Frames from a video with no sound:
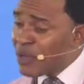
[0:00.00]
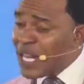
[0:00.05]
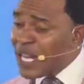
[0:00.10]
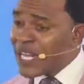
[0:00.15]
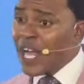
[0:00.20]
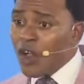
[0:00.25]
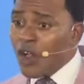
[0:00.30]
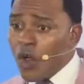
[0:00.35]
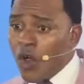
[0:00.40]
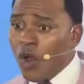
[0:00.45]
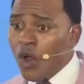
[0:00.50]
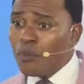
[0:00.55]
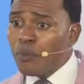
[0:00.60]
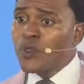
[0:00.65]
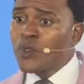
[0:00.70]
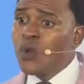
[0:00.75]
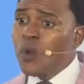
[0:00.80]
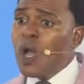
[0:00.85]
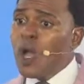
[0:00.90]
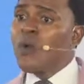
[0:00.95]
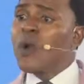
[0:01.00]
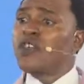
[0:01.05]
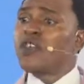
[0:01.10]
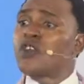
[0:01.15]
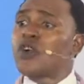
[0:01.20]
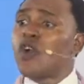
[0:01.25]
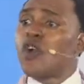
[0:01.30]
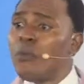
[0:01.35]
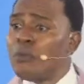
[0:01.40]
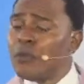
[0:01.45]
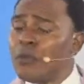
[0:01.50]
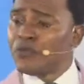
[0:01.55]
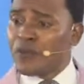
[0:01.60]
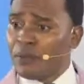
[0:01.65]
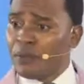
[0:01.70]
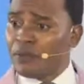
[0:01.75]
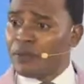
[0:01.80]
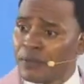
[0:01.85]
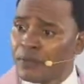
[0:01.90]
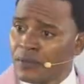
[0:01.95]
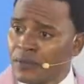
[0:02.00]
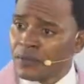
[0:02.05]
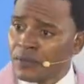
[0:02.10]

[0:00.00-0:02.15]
Bread and cup. So where were you coming from?